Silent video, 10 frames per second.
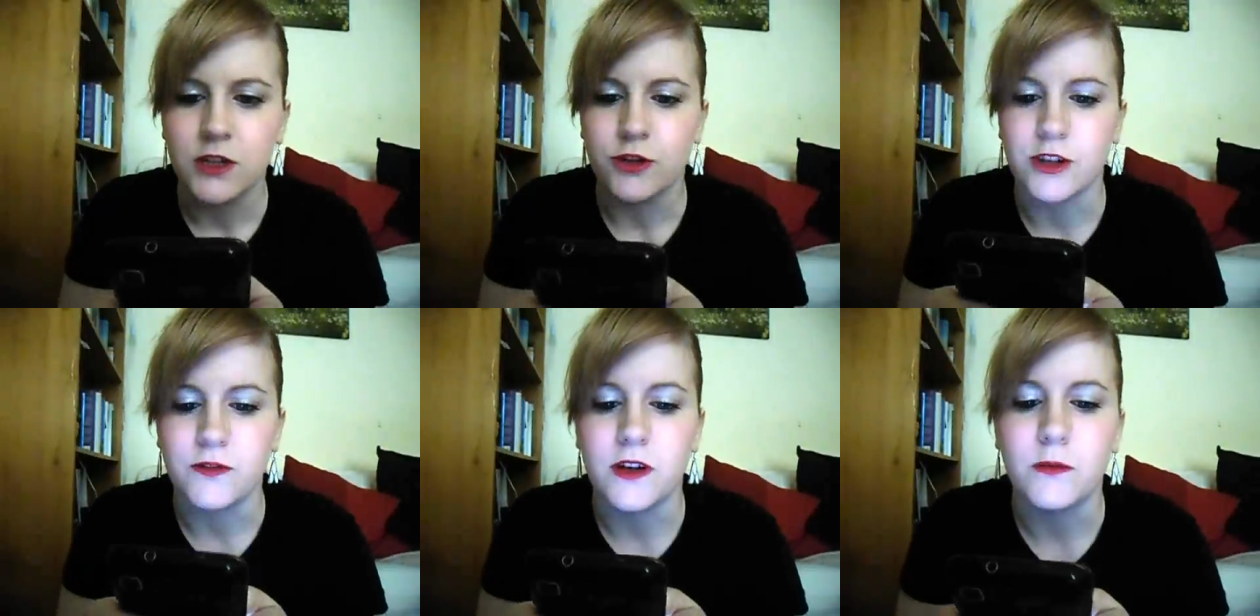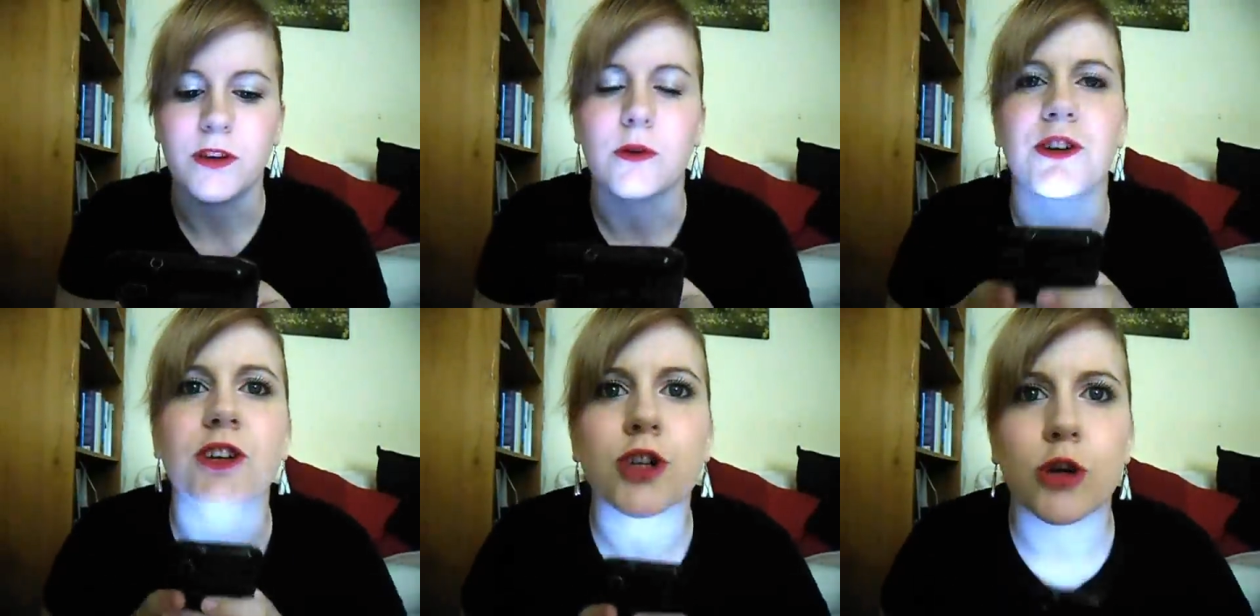Trusty phone with the
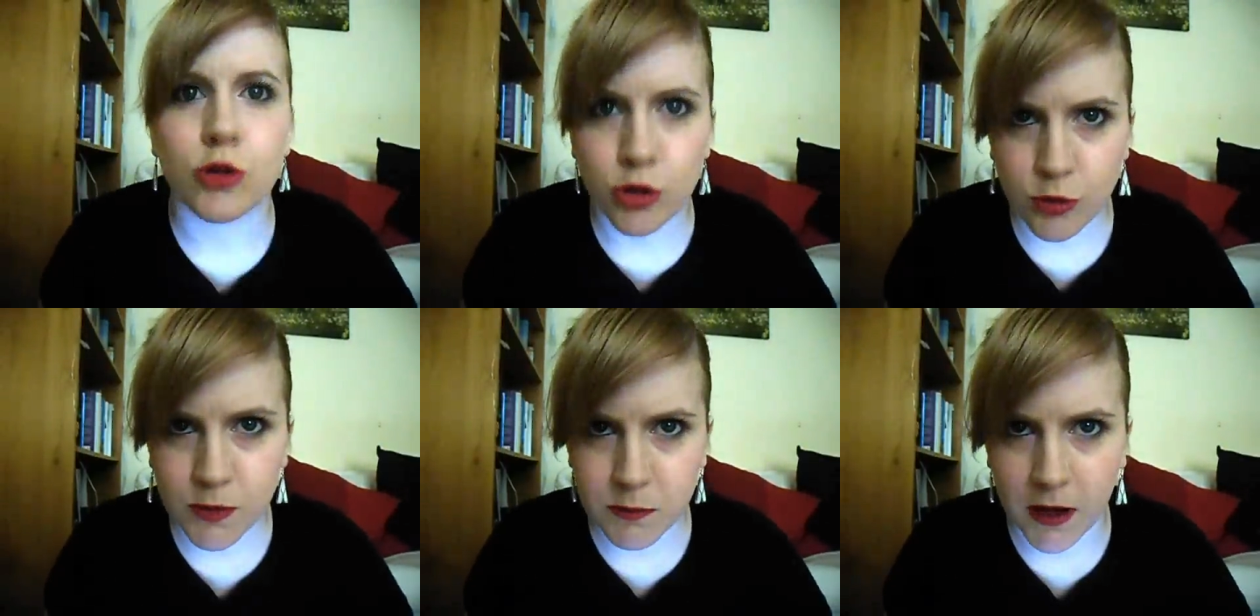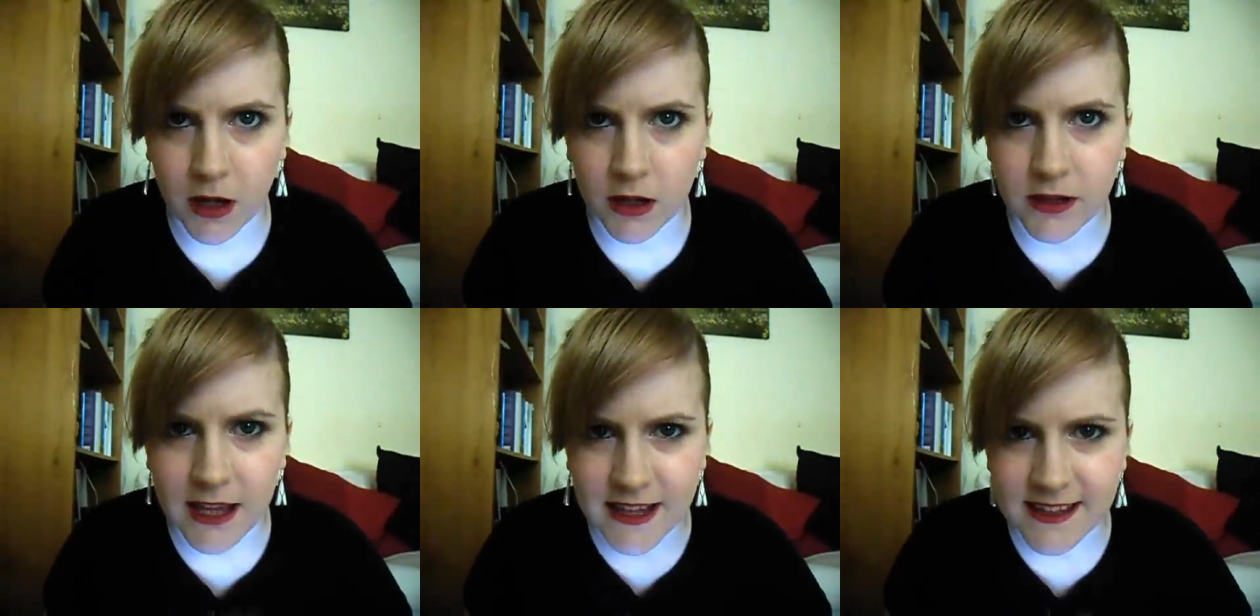questions. So, super spa.
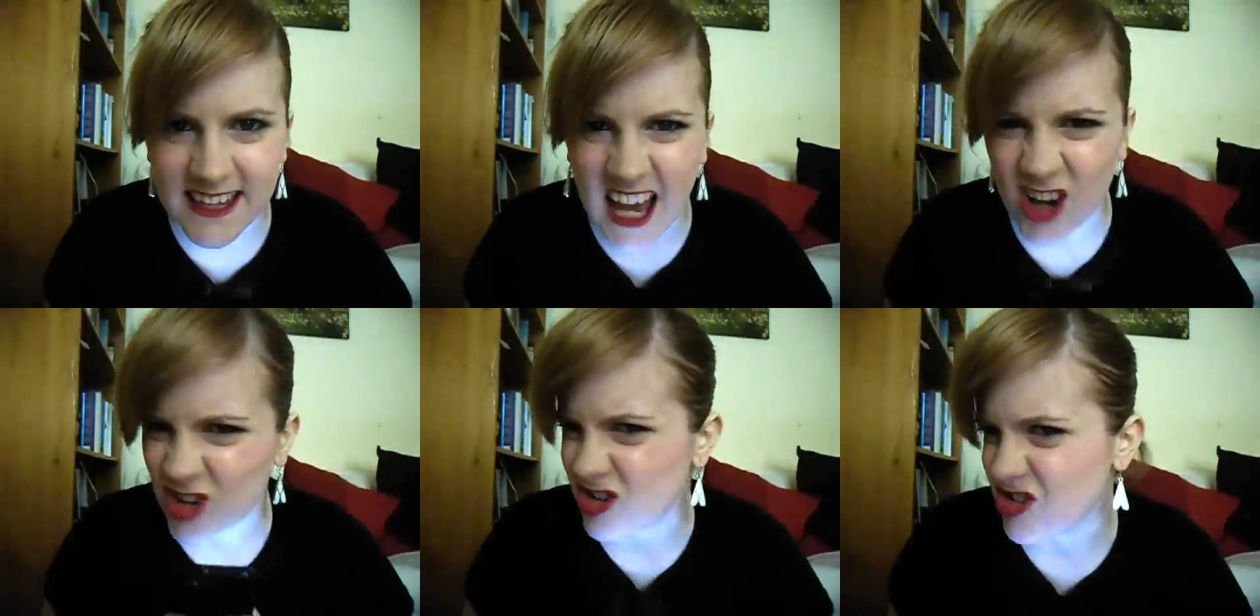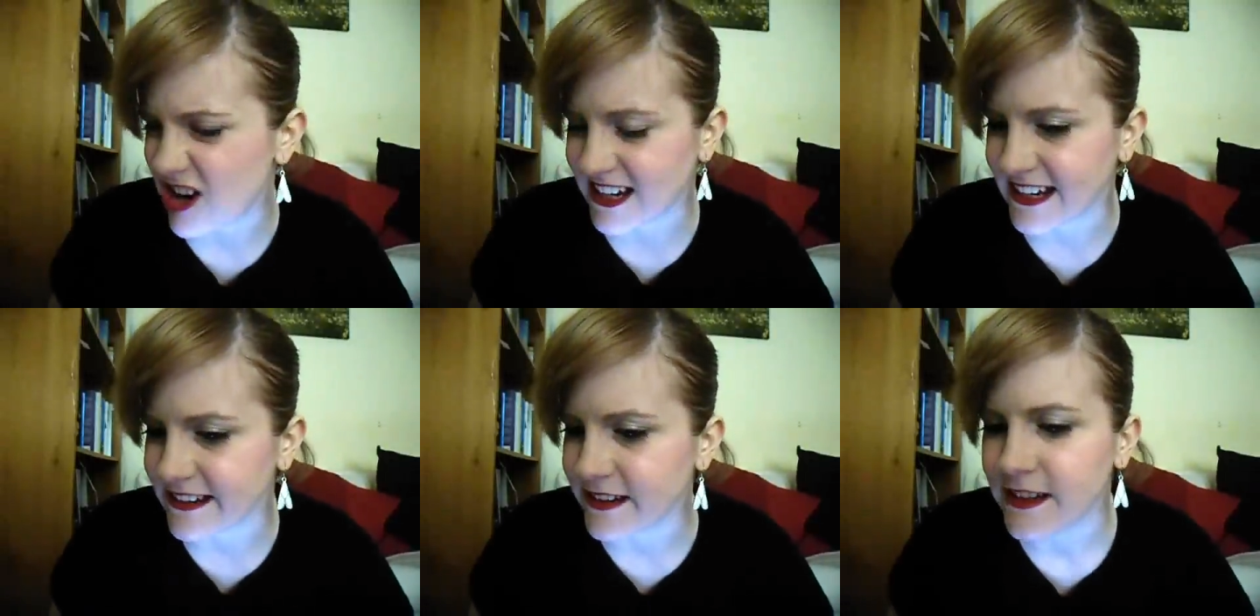Let's get cracking.